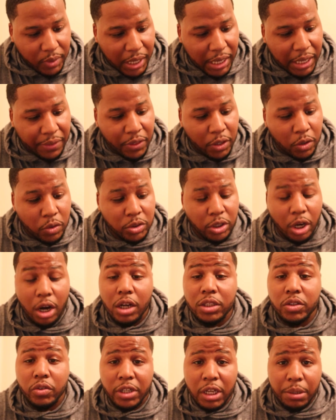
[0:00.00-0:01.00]
And those
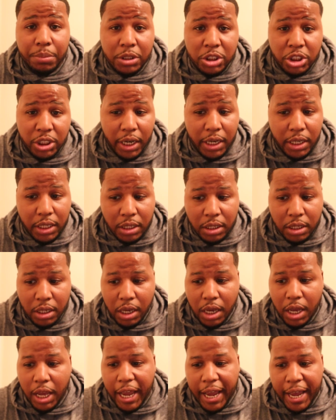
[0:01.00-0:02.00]
also can be shiny.
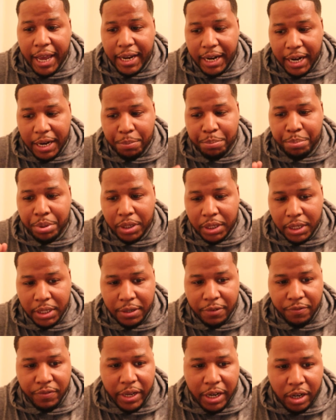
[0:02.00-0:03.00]
And I
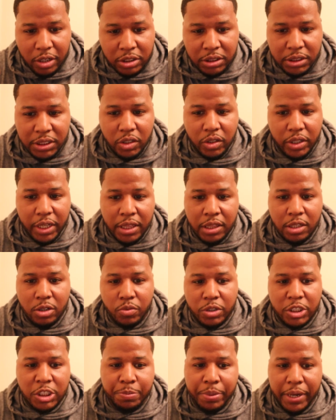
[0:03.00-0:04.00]
believe they are still in their
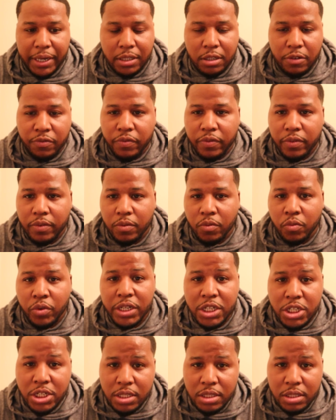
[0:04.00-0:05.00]
respective
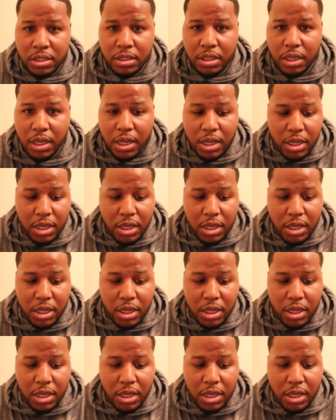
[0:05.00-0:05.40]
regions.